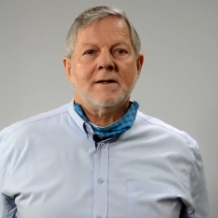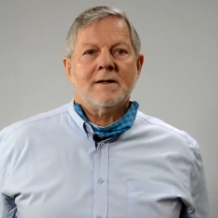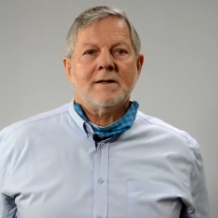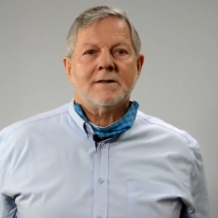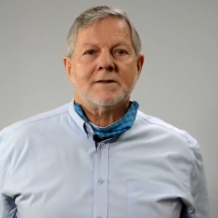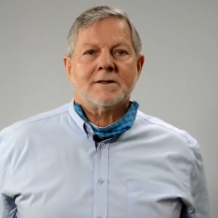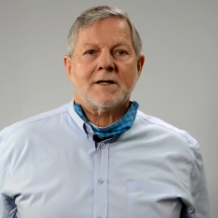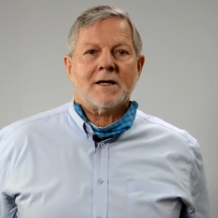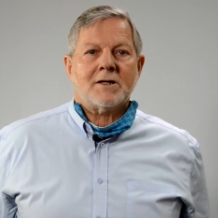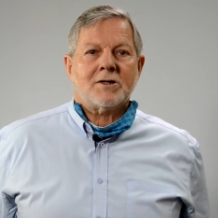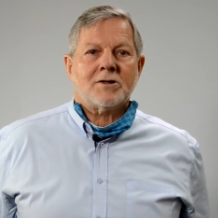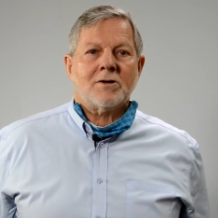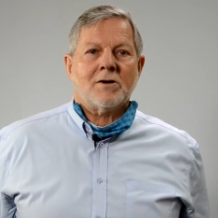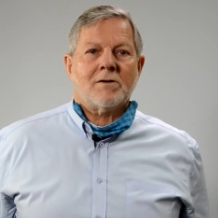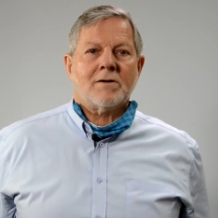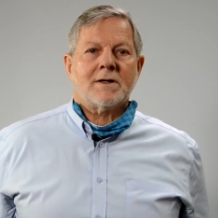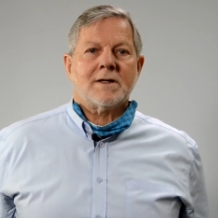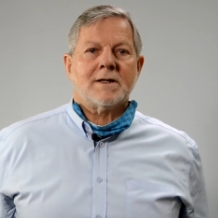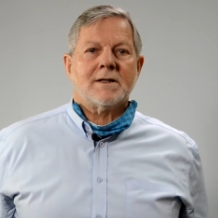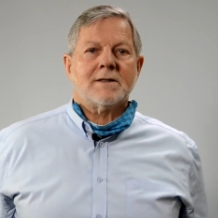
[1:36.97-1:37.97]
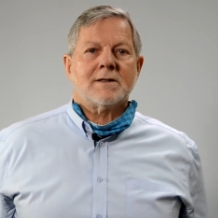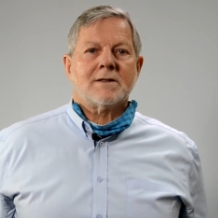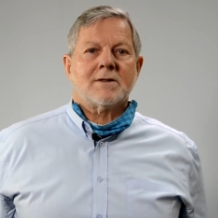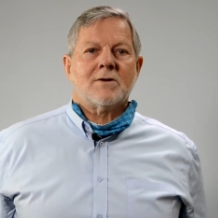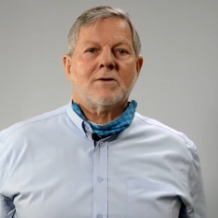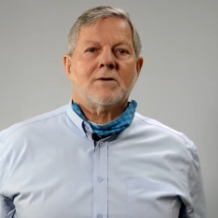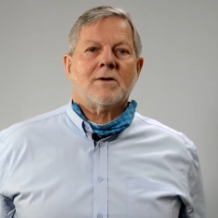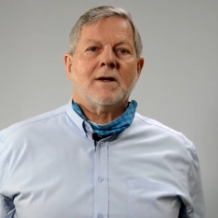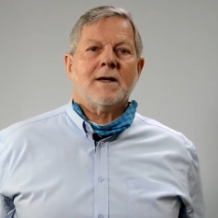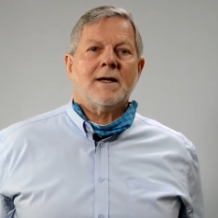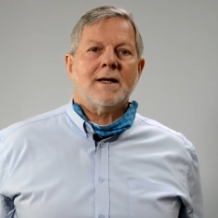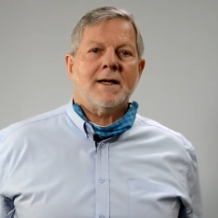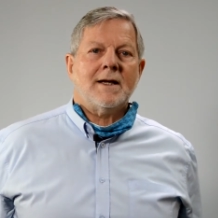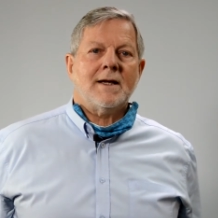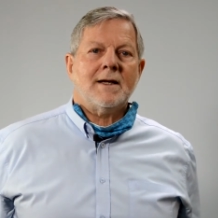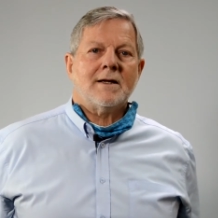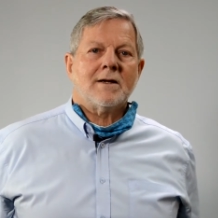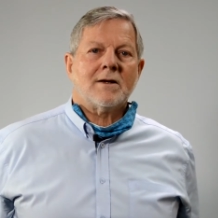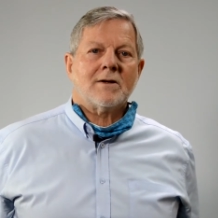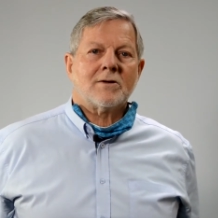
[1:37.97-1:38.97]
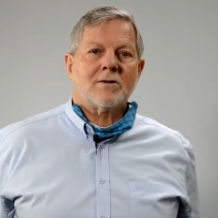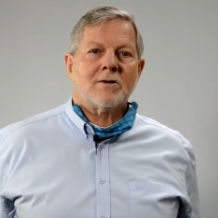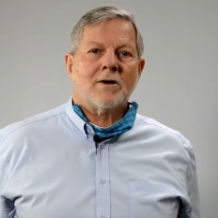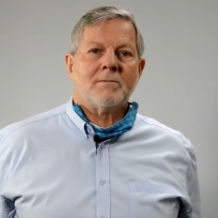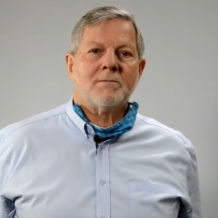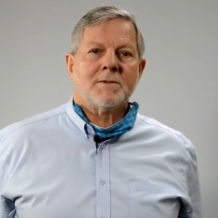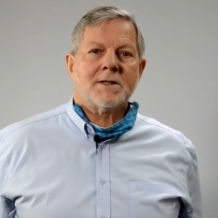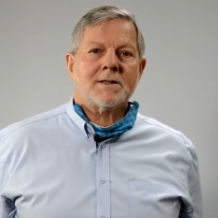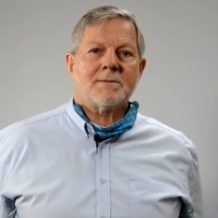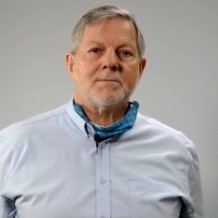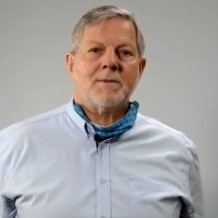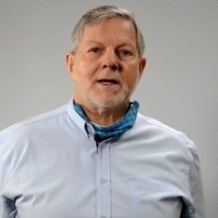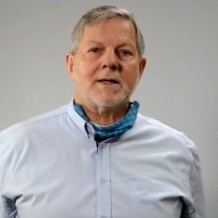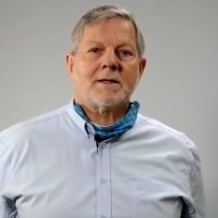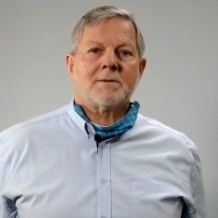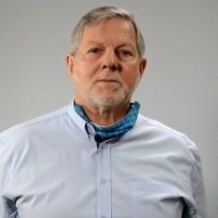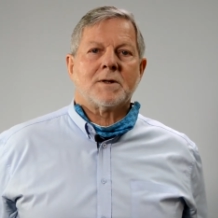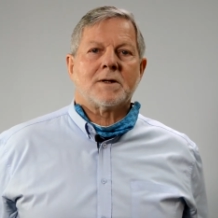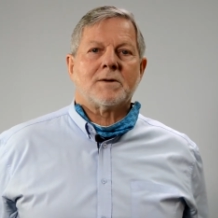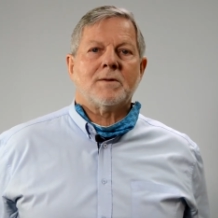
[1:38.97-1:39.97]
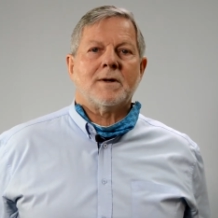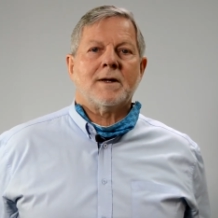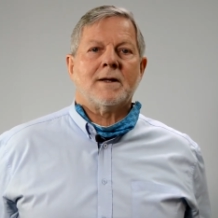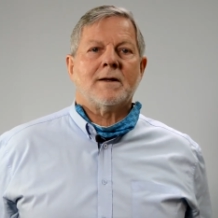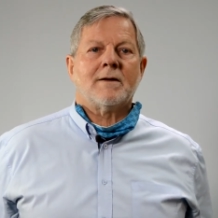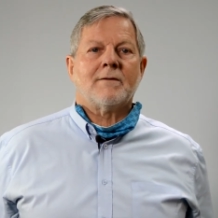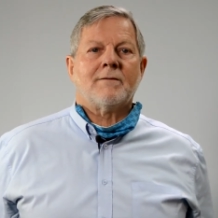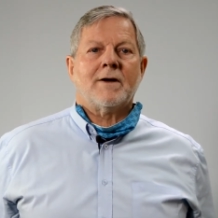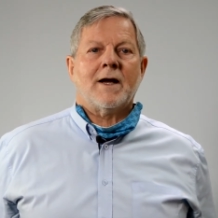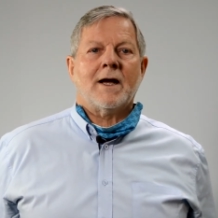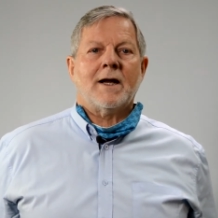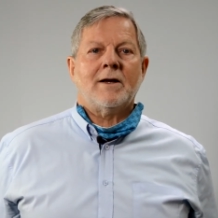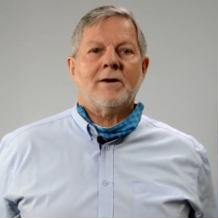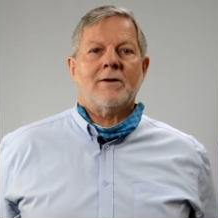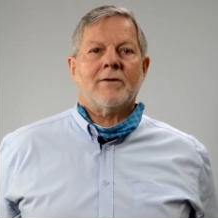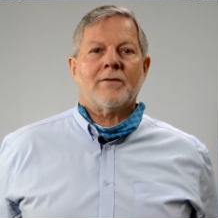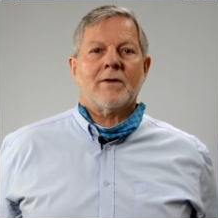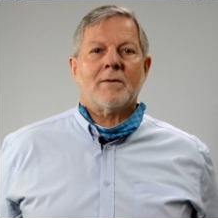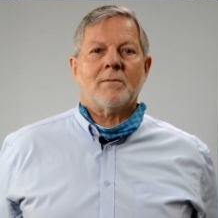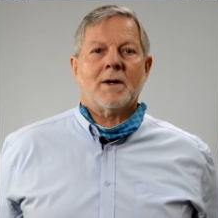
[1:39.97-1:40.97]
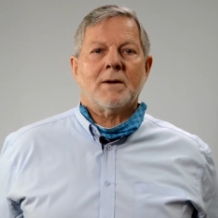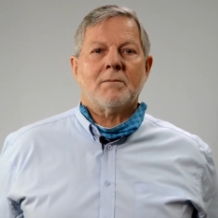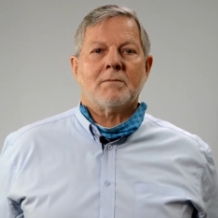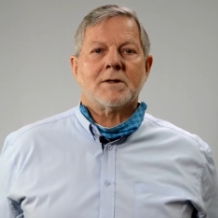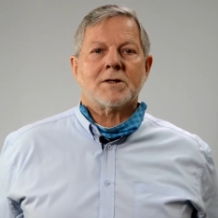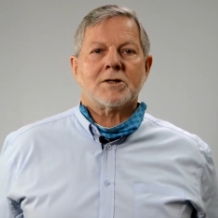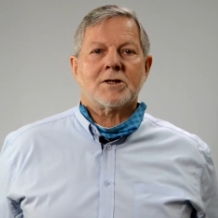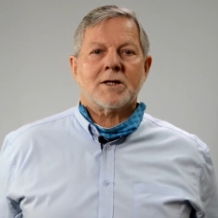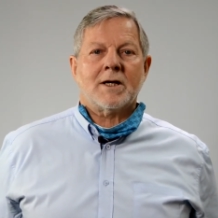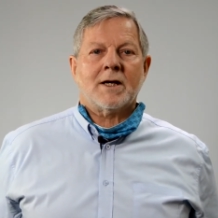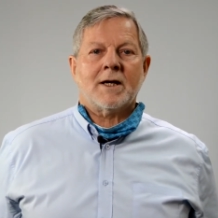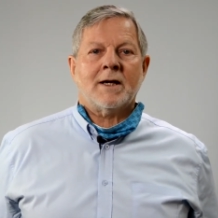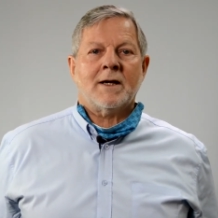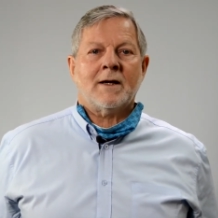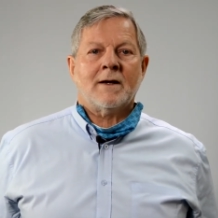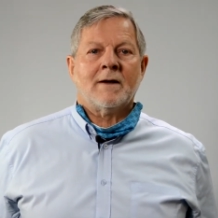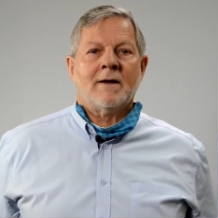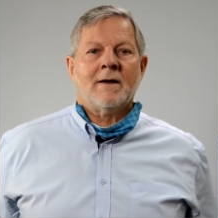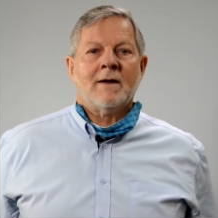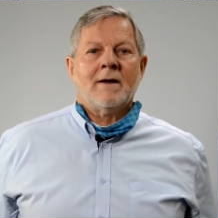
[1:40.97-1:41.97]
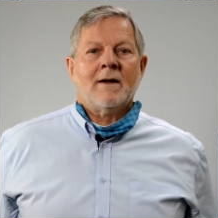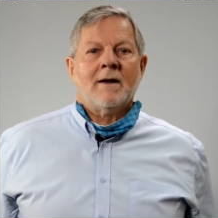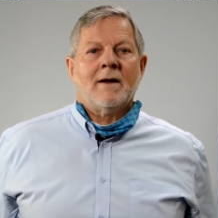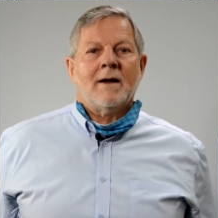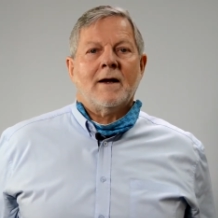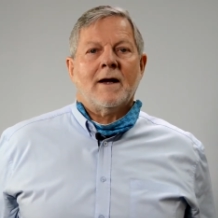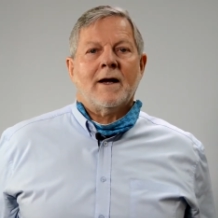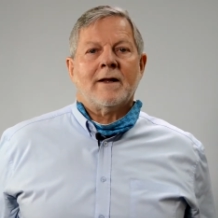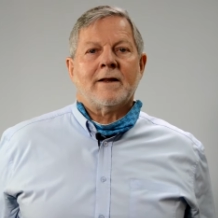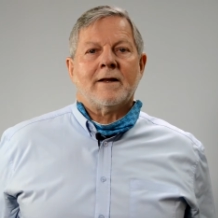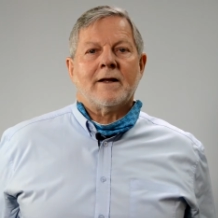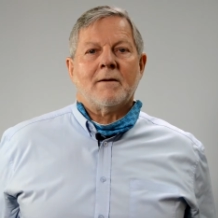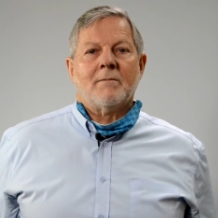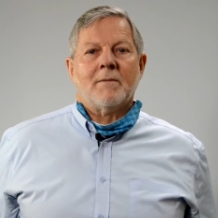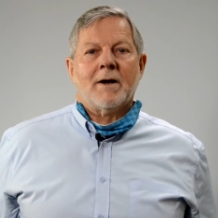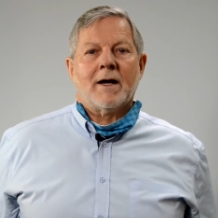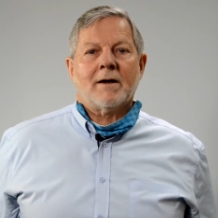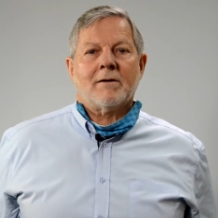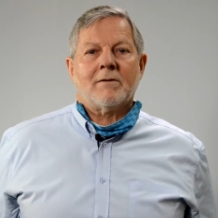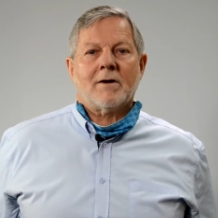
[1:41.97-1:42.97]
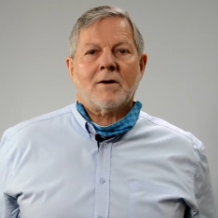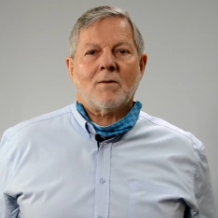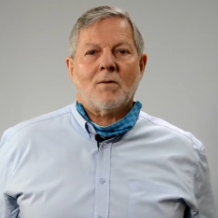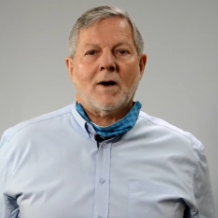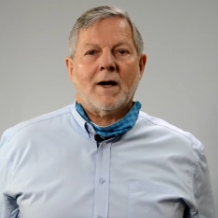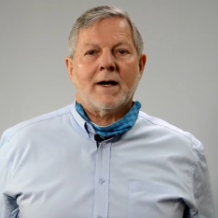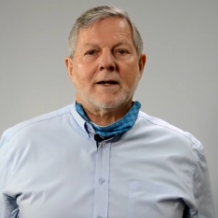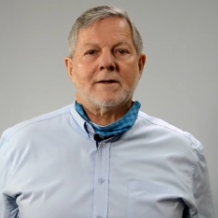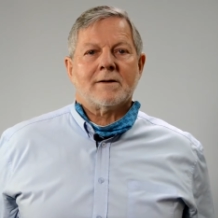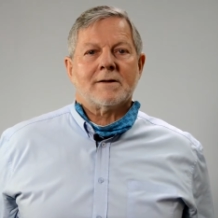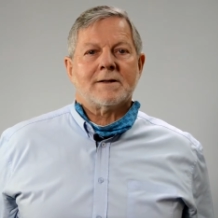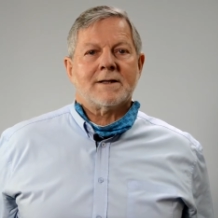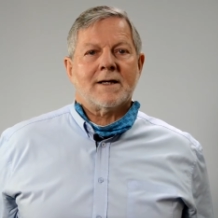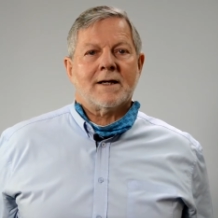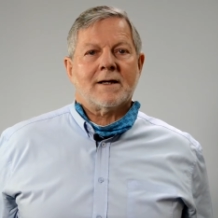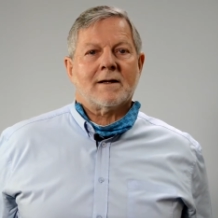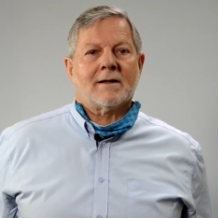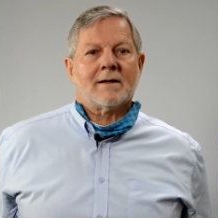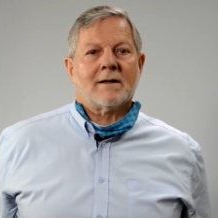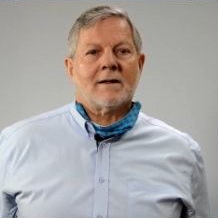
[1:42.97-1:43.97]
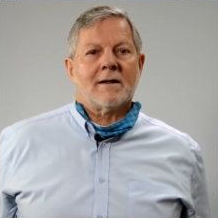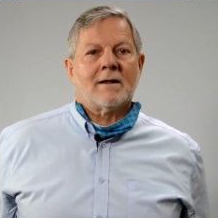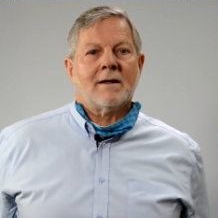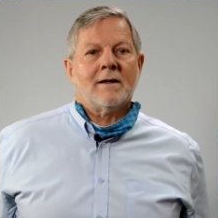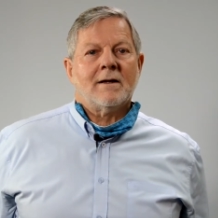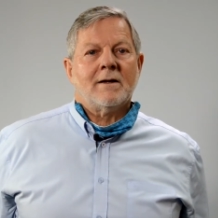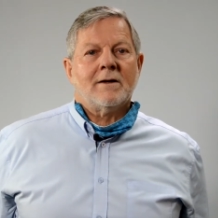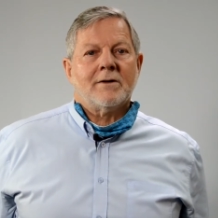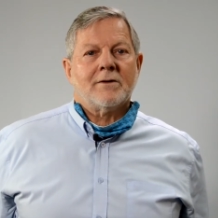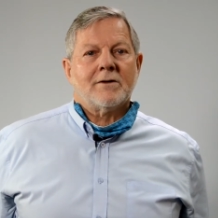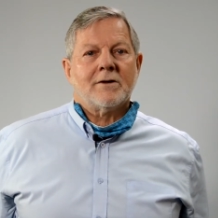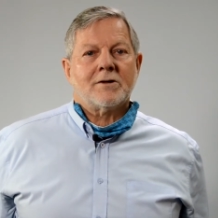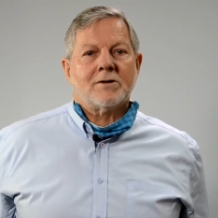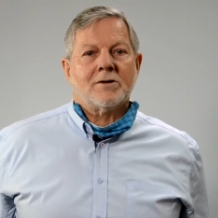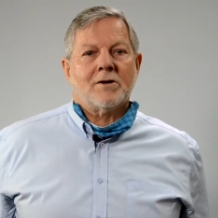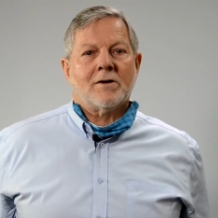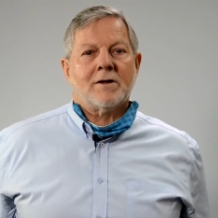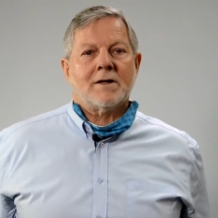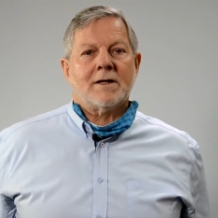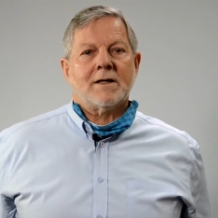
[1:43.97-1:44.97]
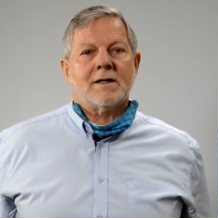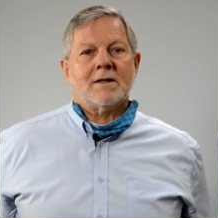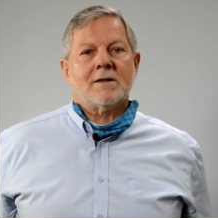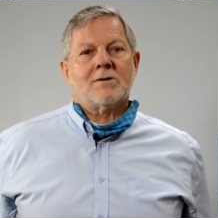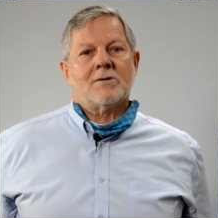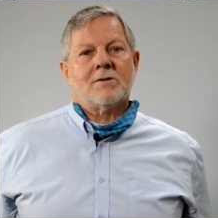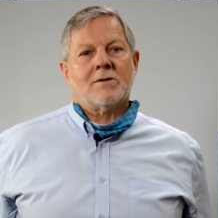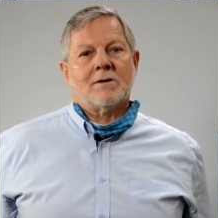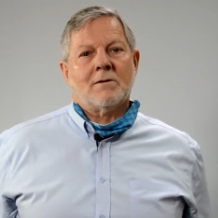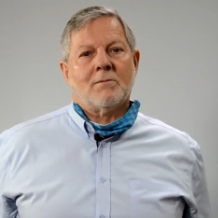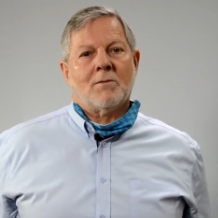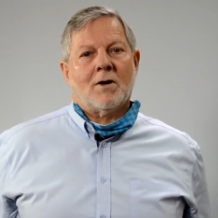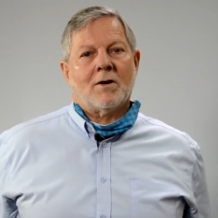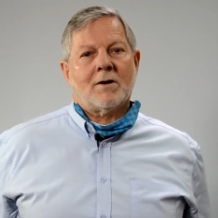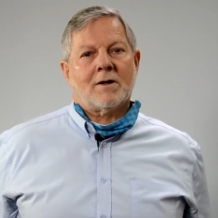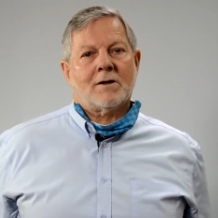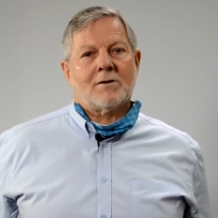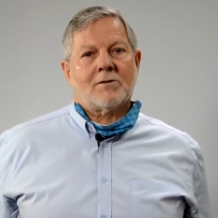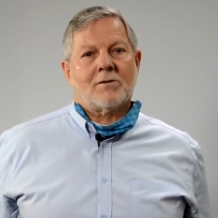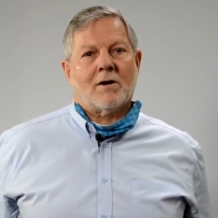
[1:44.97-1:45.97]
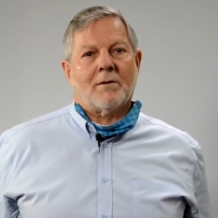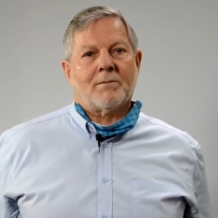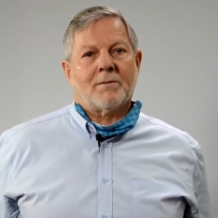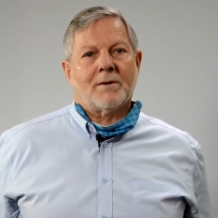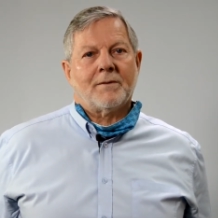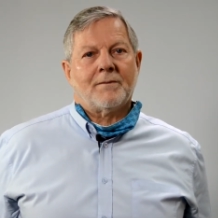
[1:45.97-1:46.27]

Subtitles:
Such sureties could lead to a mismatch between the value of the member's share and the amount required to settle the surety should the market drop.